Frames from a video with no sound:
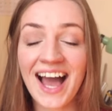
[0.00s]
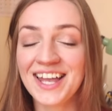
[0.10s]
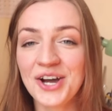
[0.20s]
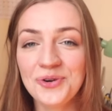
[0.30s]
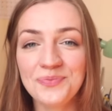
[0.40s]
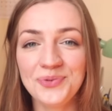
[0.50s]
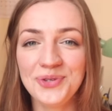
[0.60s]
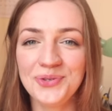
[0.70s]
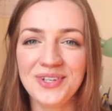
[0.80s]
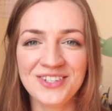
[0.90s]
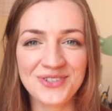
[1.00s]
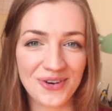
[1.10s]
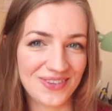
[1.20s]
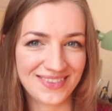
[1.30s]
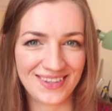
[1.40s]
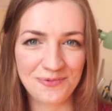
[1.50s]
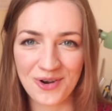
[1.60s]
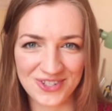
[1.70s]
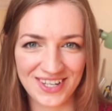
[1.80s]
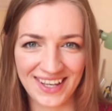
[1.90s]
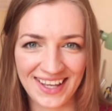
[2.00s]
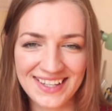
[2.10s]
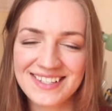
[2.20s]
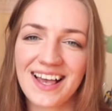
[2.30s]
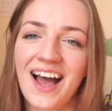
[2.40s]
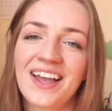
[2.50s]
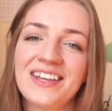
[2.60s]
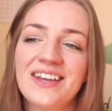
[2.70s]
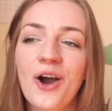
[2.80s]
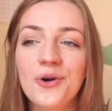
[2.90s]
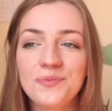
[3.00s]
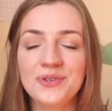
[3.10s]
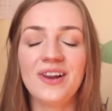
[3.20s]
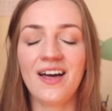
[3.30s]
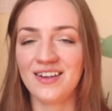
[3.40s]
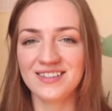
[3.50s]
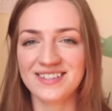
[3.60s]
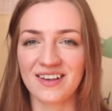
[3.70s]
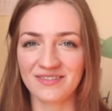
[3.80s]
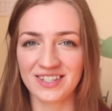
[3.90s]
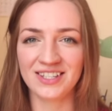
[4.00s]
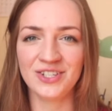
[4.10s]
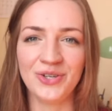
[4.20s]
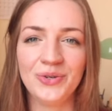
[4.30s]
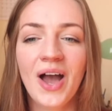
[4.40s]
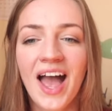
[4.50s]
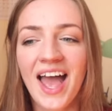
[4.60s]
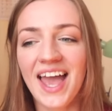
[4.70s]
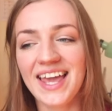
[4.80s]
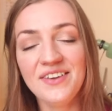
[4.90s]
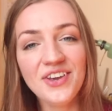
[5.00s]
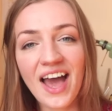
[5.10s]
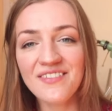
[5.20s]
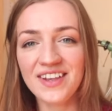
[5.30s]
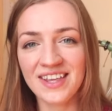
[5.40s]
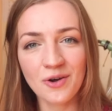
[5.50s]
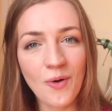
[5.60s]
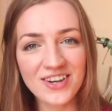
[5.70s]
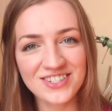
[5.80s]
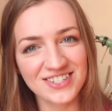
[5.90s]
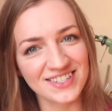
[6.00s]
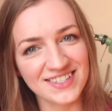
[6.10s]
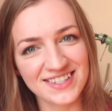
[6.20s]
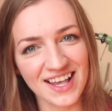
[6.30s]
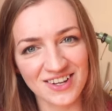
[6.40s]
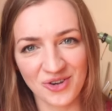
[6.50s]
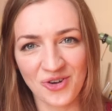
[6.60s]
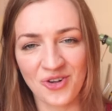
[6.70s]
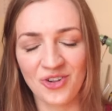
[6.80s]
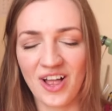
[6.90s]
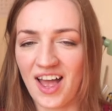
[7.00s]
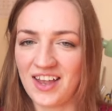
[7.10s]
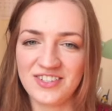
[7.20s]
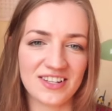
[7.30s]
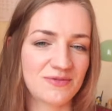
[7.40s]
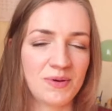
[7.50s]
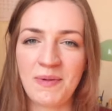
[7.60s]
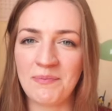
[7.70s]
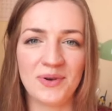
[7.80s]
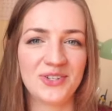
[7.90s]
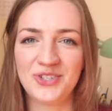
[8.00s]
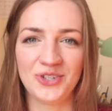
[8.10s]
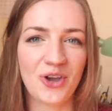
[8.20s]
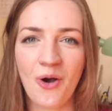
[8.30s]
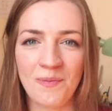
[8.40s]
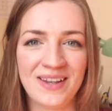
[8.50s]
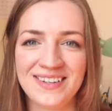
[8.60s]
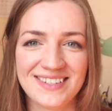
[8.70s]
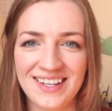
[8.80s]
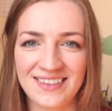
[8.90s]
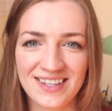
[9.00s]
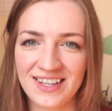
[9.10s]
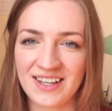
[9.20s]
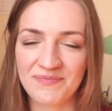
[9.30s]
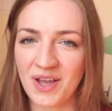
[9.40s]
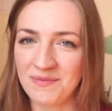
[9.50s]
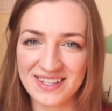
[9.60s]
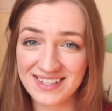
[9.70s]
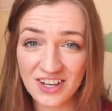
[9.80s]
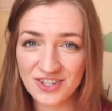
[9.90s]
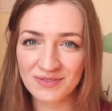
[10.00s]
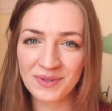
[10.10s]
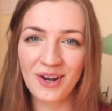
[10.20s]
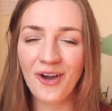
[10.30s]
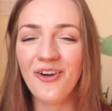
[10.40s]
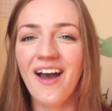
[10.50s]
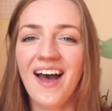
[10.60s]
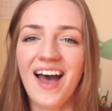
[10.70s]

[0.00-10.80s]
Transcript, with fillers: I hope you enjoyed watching it. I hope you learned something new. If you have any questions at all, just remember to comment in the comment section below.